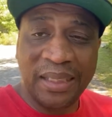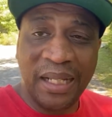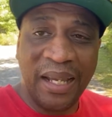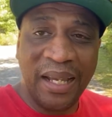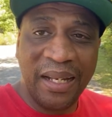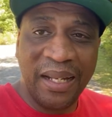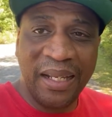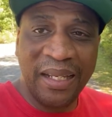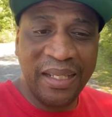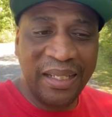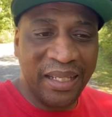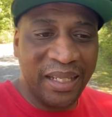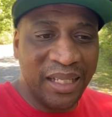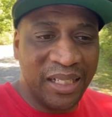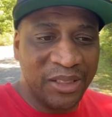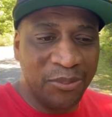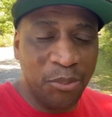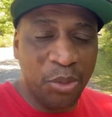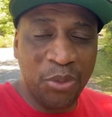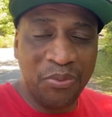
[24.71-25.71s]
I had eight
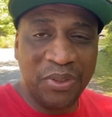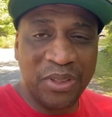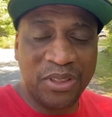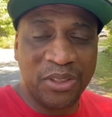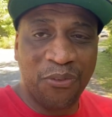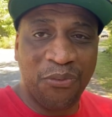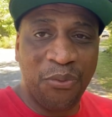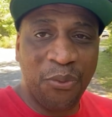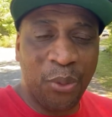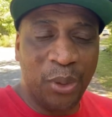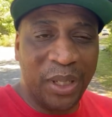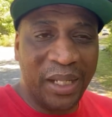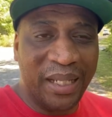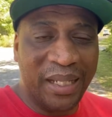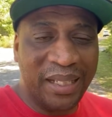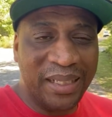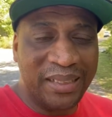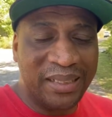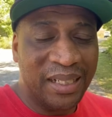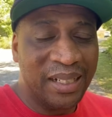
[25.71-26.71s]
gauge, moved it to four
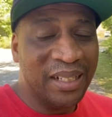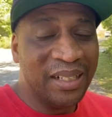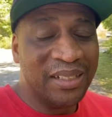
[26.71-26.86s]
gauge.